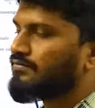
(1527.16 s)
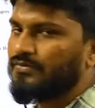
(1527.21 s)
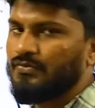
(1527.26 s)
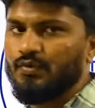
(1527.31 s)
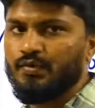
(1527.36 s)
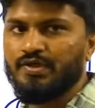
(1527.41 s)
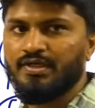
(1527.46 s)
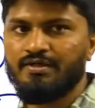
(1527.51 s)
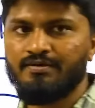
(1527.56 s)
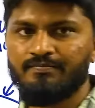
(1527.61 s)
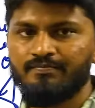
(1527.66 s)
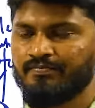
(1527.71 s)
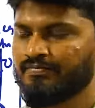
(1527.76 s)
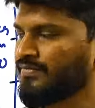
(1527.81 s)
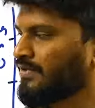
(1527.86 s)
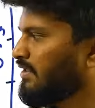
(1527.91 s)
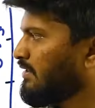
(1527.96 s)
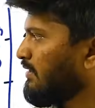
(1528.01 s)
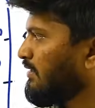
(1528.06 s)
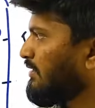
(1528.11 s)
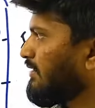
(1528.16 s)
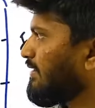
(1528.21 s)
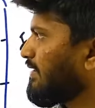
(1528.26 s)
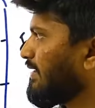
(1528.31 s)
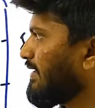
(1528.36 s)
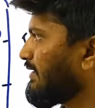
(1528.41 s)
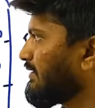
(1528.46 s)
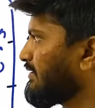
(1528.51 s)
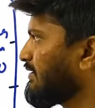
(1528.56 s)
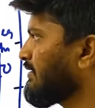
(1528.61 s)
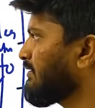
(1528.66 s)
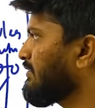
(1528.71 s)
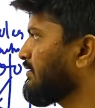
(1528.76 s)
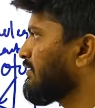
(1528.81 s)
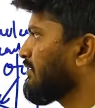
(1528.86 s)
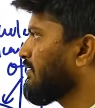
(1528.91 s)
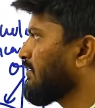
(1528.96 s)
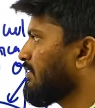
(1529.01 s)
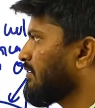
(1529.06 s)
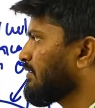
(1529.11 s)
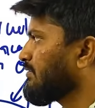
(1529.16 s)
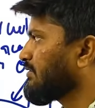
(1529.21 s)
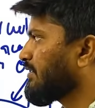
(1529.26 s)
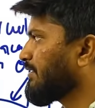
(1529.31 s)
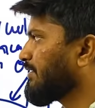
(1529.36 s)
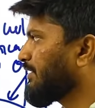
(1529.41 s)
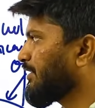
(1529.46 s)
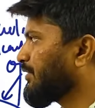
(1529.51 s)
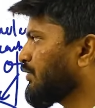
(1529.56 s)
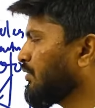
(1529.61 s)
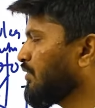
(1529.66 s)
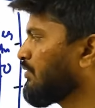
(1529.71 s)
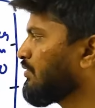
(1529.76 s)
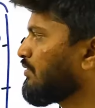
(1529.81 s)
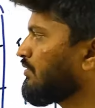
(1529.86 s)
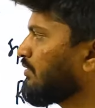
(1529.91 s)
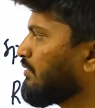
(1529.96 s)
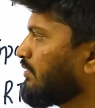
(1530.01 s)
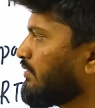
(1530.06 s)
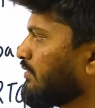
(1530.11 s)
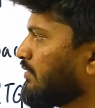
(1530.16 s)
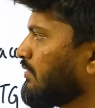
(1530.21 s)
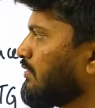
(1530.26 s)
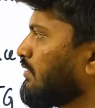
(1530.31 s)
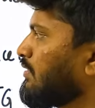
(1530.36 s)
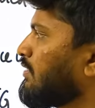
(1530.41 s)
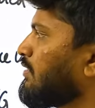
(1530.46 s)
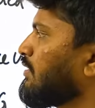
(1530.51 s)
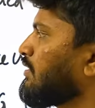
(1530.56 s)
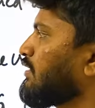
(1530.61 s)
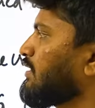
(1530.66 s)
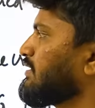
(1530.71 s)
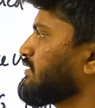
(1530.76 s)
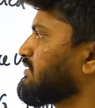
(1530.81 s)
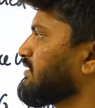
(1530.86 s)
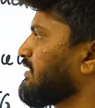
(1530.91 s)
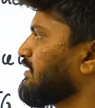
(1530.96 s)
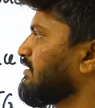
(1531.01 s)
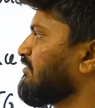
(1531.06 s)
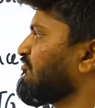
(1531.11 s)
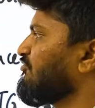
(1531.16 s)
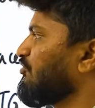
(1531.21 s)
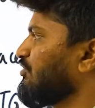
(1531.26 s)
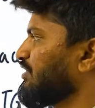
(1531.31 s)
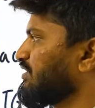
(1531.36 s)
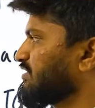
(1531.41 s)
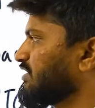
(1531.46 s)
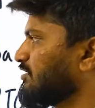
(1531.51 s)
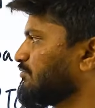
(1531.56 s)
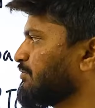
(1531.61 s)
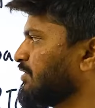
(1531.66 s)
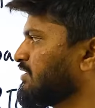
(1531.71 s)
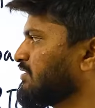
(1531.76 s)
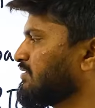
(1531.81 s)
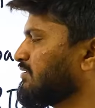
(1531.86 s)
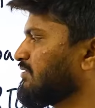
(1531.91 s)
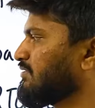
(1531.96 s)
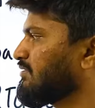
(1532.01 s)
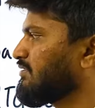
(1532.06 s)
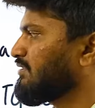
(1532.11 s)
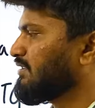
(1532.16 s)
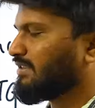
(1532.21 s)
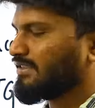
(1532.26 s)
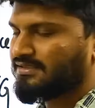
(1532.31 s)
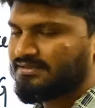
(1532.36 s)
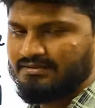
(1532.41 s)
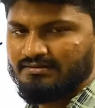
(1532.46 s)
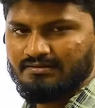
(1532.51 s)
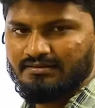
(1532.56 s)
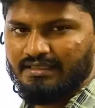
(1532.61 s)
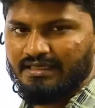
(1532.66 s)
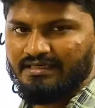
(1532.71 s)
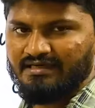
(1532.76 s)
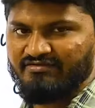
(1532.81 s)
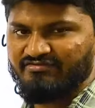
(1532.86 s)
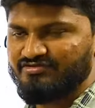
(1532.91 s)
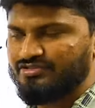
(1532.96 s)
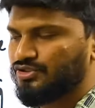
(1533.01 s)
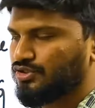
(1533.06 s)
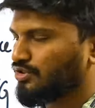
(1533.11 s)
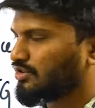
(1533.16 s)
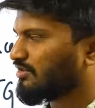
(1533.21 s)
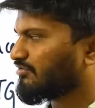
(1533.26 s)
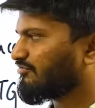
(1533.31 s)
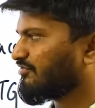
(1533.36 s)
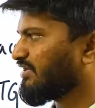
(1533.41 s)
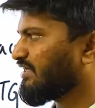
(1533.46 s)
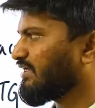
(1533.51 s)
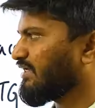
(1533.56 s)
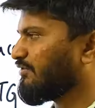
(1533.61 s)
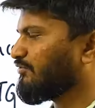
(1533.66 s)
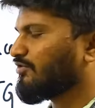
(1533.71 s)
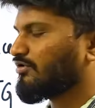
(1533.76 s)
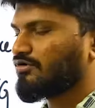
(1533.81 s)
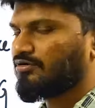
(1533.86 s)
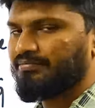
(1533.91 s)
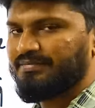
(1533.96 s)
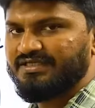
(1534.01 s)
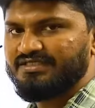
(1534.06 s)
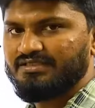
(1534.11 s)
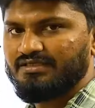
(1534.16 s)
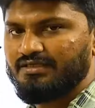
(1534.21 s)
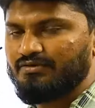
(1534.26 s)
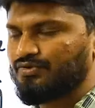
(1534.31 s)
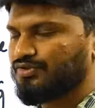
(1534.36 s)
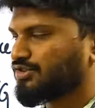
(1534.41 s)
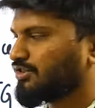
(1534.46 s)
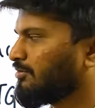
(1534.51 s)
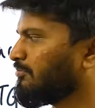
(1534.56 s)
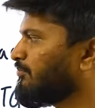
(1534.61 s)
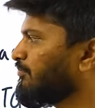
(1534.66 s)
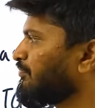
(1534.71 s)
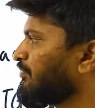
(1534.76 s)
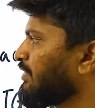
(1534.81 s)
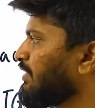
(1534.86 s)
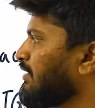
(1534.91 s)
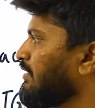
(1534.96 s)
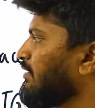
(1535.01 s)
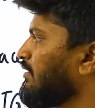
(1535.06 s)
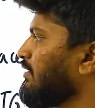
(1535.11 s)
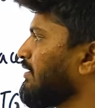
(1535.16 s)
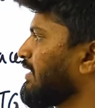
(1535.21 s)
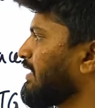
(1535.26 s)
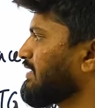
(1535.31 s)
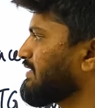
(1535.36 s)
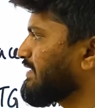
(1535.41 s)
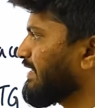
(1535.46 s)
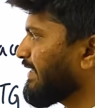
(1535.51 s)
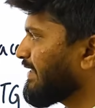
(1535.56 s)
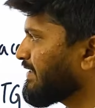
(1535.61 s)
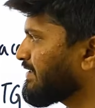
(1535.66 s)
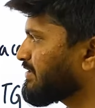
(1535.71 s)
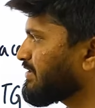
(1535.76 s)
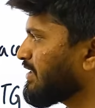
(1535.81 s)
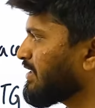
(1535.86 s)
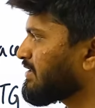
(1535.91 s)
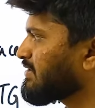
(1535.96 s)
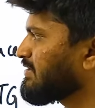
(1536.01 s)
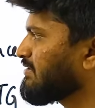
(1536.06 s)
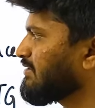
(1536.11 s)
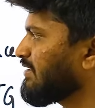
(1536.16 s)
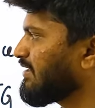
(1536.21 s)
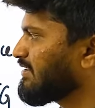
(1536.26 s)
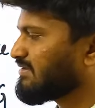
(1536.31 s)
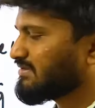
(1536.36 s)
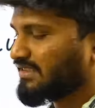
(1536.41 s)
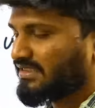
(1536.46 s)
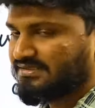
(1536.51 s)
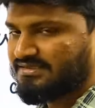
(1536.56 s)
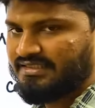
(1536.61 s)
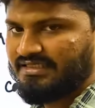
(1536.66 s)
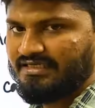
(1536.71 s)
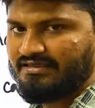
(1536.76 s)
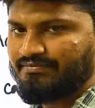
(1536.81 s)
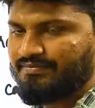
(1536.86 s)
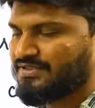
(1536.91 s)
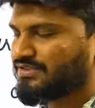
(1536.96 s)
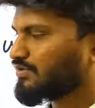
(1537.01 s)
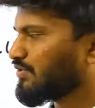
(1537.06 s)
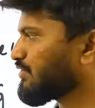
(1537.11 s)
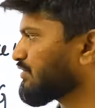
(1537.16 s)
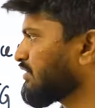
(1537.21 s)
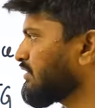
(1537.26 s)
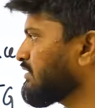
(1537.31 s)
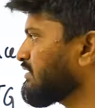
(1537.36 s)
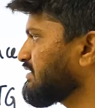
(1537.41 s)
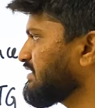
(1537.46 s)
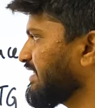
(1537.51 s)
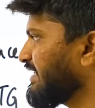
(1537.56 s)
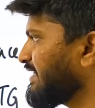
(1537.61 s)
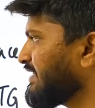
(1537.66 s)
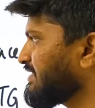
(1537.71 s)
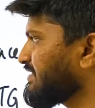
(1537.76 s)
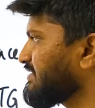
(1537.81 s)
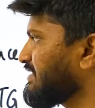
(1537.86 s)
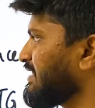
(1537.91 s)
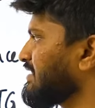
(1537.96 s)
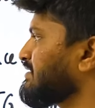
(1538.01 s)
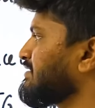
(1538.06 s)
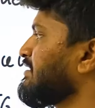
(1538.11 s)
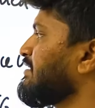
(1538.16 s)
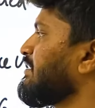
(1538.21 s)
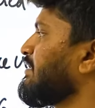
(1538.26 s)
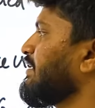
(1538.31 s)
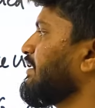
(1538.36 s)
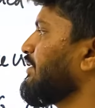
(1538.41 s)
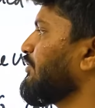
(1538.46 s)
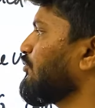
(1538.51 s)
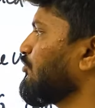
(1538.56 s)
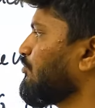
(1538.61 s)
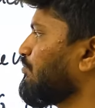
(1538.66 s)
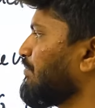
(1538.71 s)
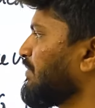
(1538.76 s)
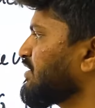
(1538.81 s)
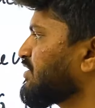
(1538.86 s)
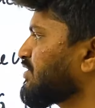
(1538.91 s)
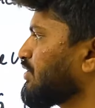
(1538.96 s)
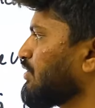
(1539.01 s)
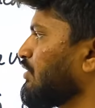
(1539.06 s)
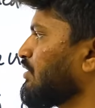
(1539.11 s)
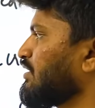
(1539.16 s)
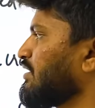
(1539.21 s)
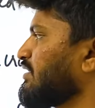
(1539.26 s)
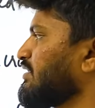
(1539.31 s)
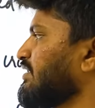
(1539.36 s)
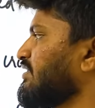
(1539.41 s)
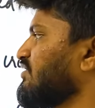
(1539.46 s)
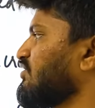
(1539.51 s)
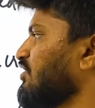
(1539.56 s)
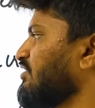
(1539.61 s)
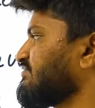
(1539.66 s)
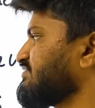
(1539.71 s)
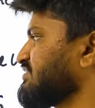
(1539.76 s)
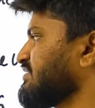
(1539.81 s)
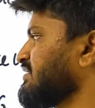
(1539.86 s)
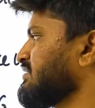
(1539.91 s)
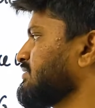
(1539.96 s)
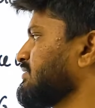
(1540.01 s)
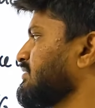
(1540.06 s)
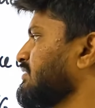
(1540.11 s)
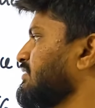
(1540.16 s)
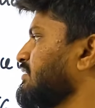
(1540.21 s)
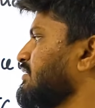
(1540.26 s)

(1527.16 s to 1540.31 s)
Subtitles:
Okay, and then 32, consider the following statements. It is kind of geography and environment mix question. Giant stars and science and tech mix question. Giant stars live much longer than dwarf stars.